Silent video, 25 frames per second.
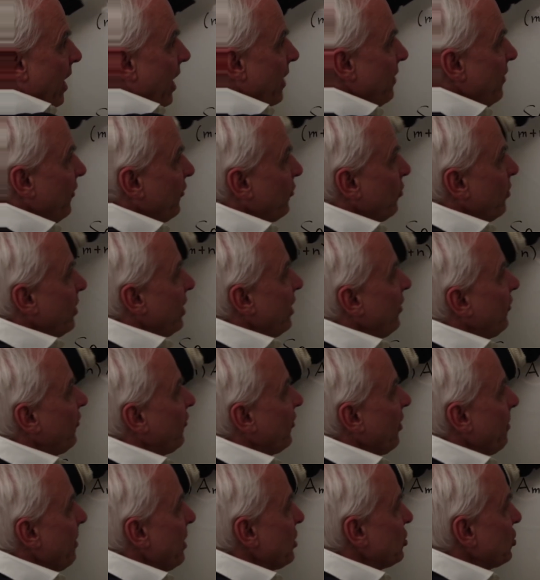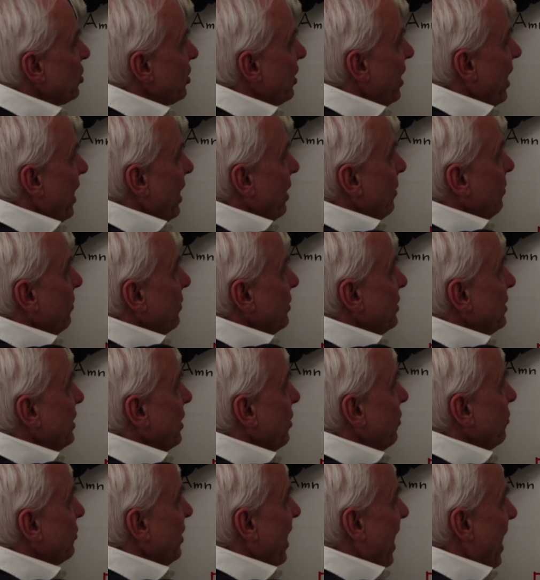And this one is summation k equals
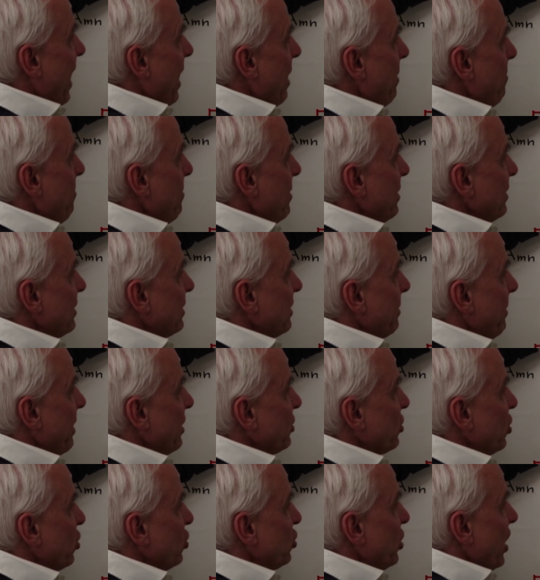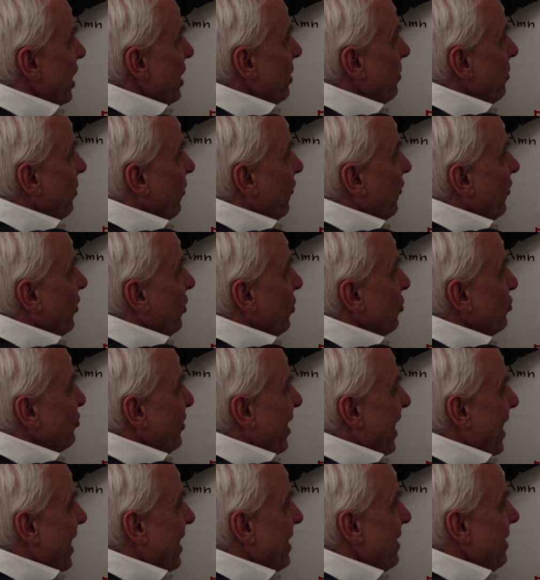0 to m, summation j equals 0
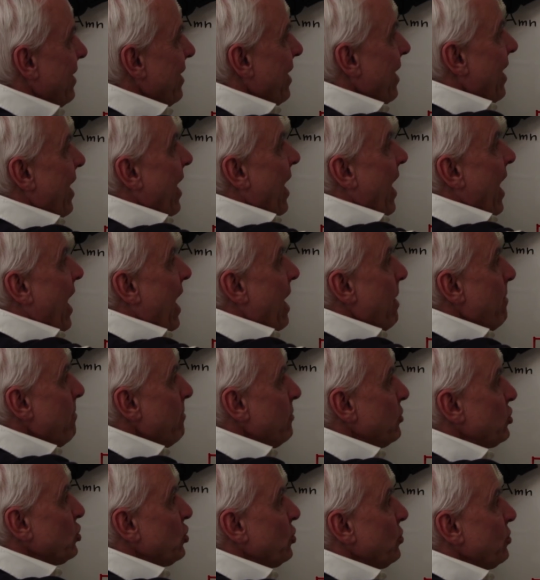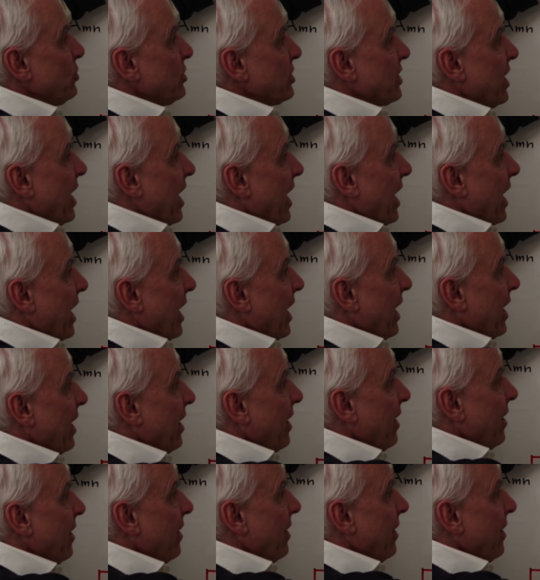to n, m choose
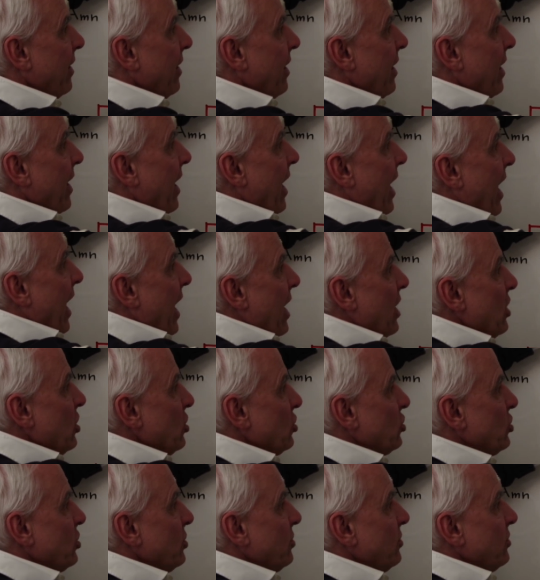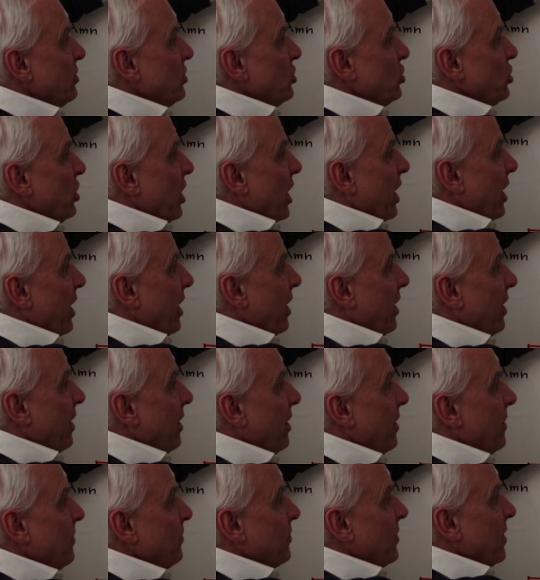k, n choose
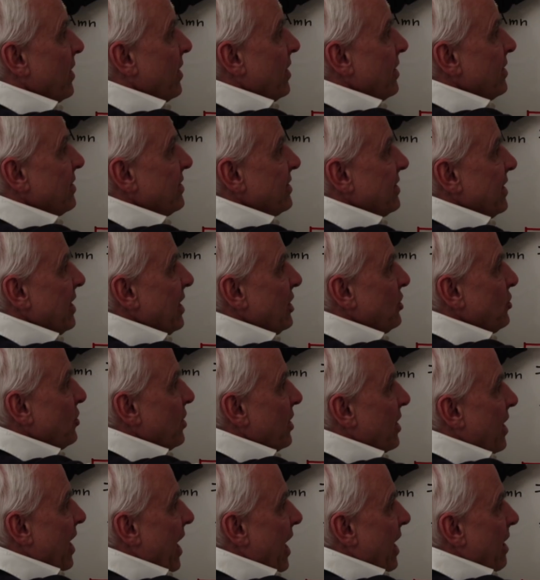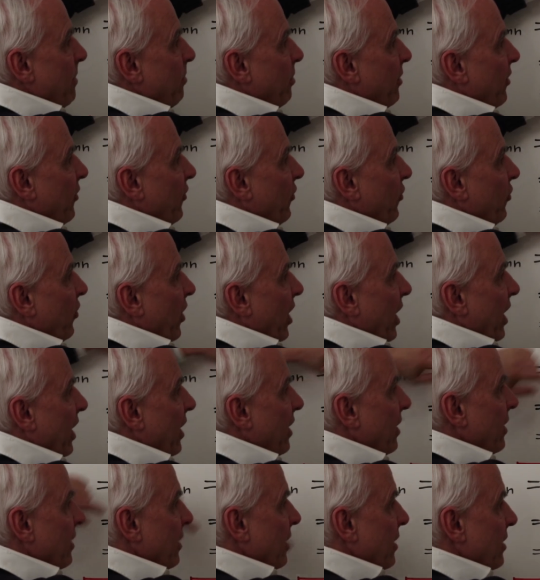j, c to the k plus
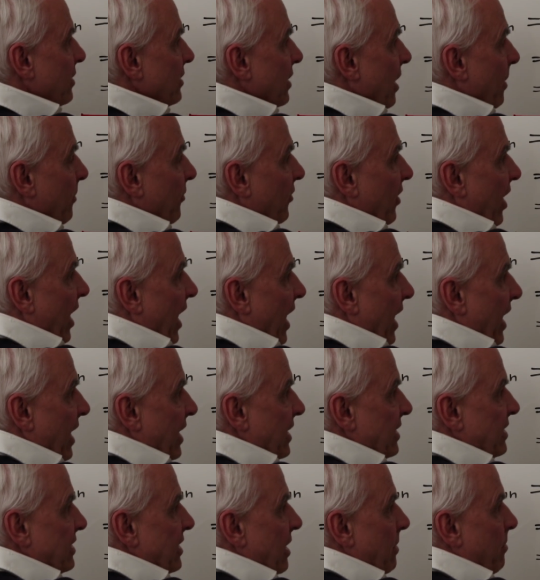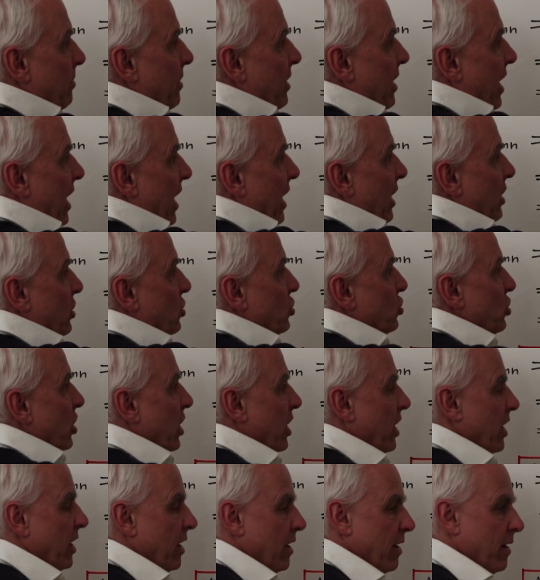j times a sub
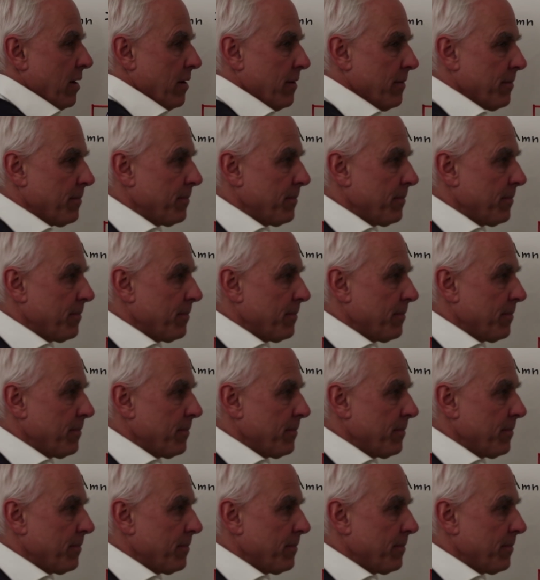kj.